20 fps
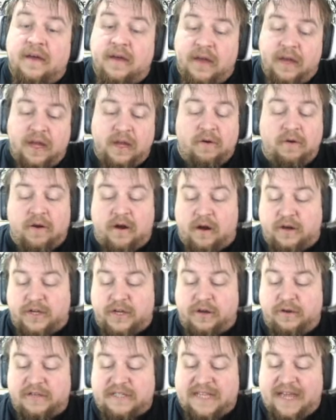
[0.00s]
You know, in our
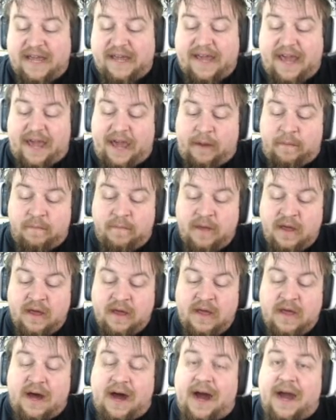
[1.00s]
Tuesday game,
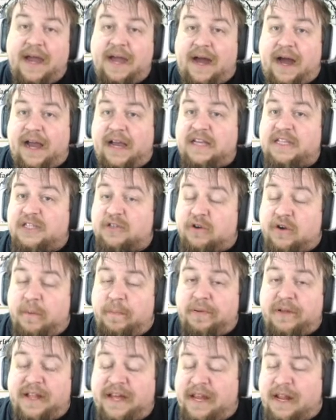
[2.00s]
I, I sort of
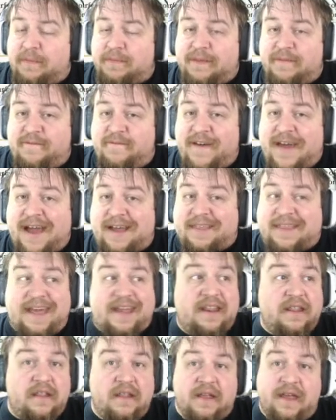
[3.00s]
played up the fact
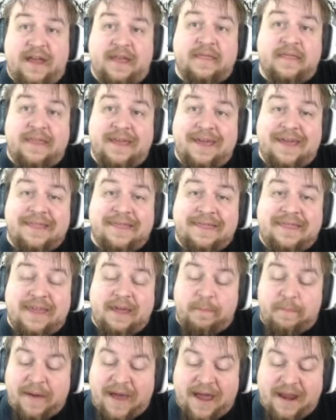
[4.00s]
that in, in the
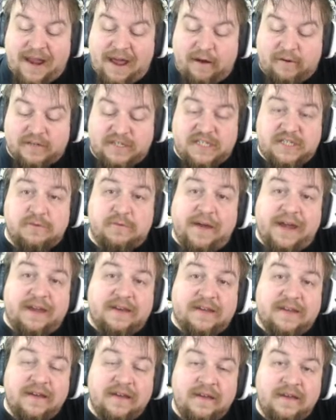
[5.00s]
penthouse
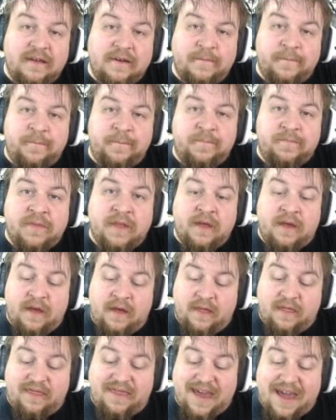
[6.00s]
suite,
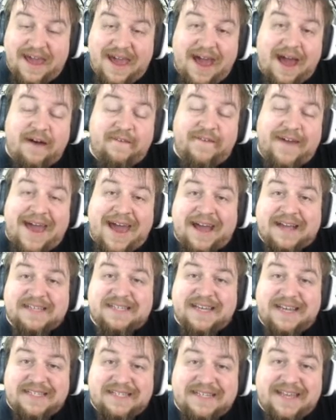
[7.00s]
they have
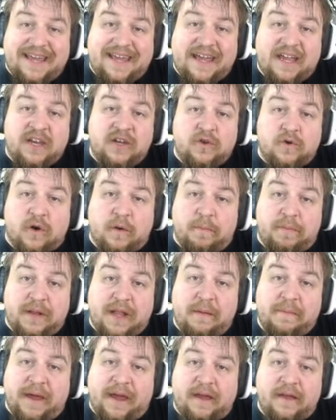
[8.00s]
access to indoor
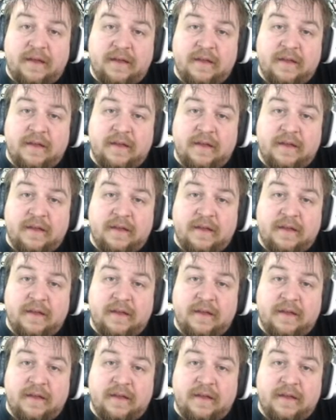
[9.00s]
plumbing.